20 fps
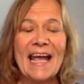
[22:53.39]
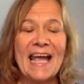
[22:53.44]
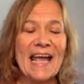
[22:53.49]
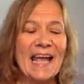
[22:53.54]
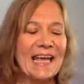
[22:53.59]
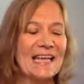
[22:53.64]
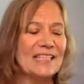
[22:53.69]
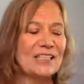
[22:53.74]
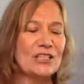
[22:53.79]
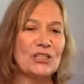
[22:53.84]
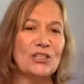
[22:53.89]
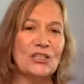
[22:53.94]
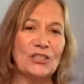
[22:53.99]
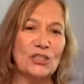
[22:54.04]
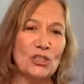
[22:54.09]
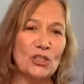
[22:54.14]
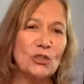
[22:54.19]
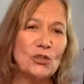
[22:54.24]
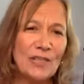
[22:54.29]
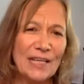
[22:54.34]
And
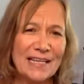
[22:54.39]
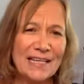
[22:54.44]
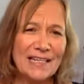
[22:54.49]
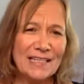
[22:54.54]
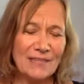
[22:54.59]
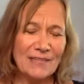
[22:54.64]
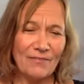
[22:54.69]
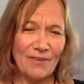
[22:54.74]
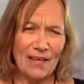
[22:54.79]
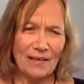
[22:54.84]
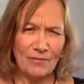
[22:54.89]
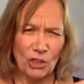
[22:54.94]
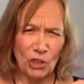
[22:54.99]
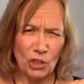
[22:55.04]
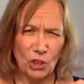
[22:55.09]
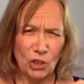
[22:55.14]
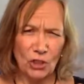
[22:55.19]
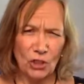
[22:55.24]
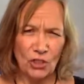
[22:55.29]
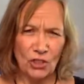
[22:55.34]
2 days of
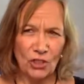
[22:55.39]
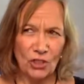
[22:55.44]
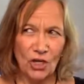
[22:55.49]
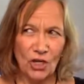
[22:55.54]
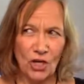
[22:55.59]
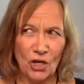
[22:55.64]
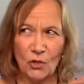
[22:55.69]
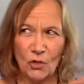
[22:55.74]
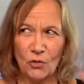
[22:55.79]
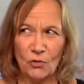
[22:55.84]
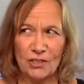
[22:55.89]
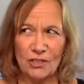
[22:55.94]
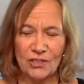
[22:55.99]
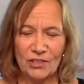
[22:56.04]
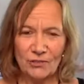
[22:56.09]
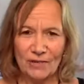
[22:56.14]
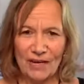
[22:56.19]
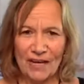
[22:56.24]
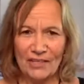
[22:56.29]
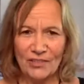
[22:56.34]
having no
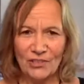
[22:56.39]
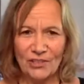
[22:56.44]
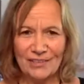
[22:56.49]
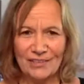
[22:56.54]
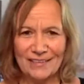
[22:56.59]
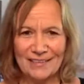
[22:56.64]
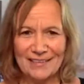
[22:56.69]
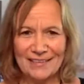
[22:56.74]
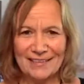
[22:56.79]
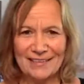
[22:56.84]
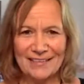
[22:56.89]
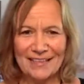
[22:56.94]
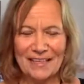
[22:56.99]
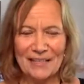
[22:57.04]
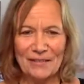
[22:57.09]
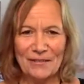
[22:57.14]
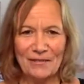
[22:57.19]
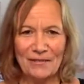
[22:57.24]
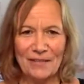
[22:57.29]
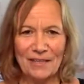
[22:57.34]
distractions
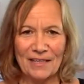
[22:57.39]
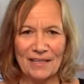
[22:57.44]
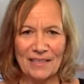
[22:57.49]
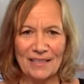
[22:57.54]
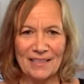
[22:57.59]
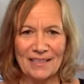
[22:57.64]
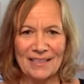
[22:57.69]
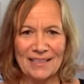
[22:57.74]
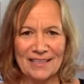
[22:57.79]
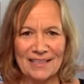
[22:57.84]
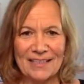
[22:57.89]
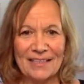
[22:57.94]
other than